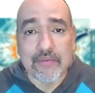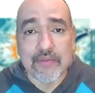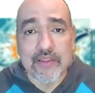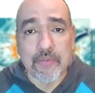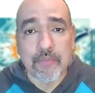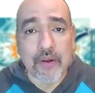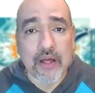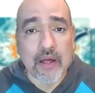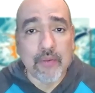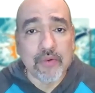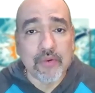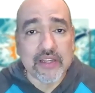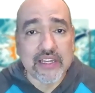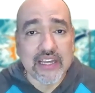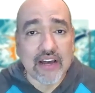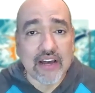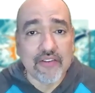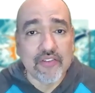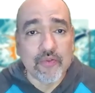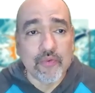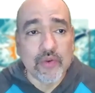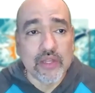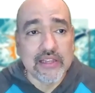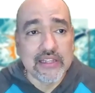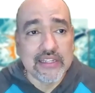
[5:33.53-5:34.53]
The problem with
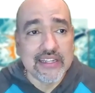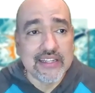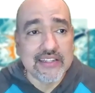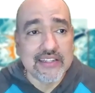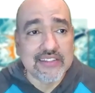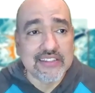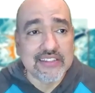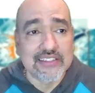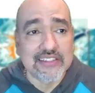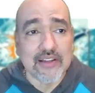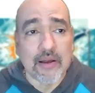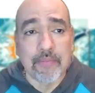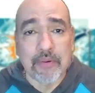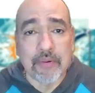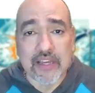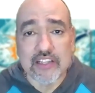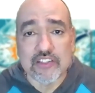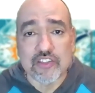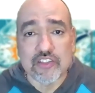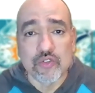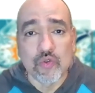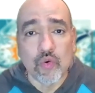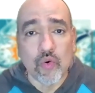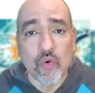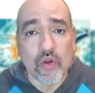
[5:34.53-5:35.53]
Calvin Ridley is he's up
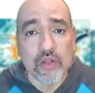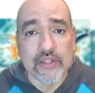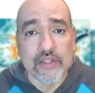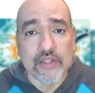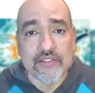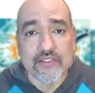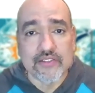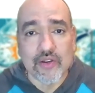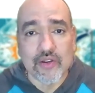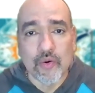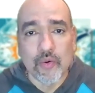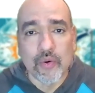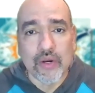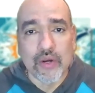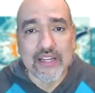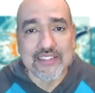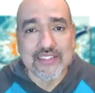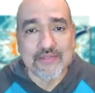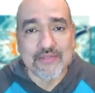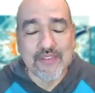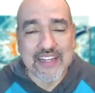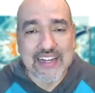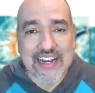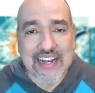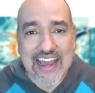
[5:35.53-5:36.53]
against New Orleans, who
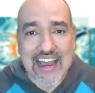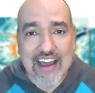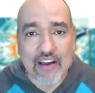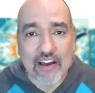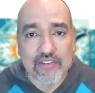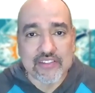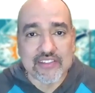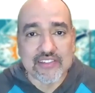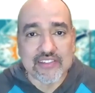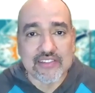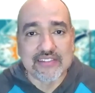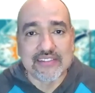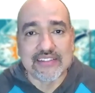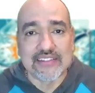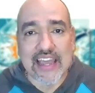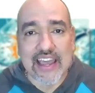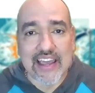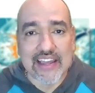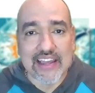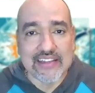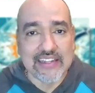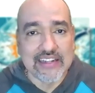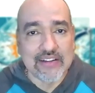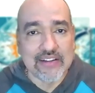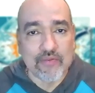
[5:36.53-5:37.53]
has been
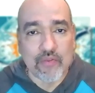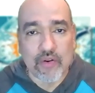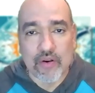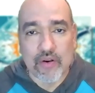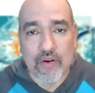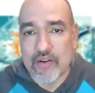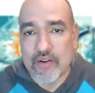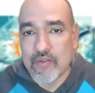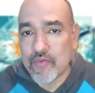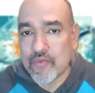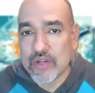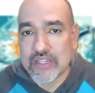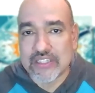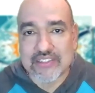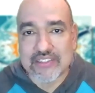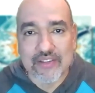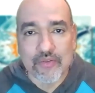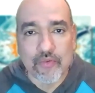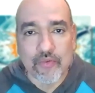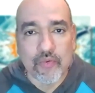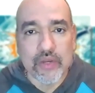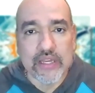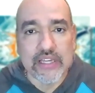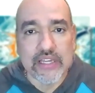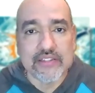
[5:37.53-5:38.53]
outstanding in
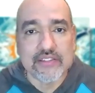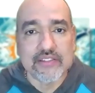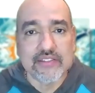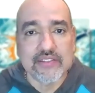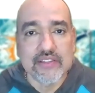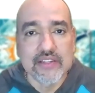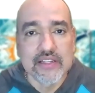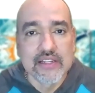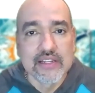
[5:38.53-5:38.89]
recent weeks.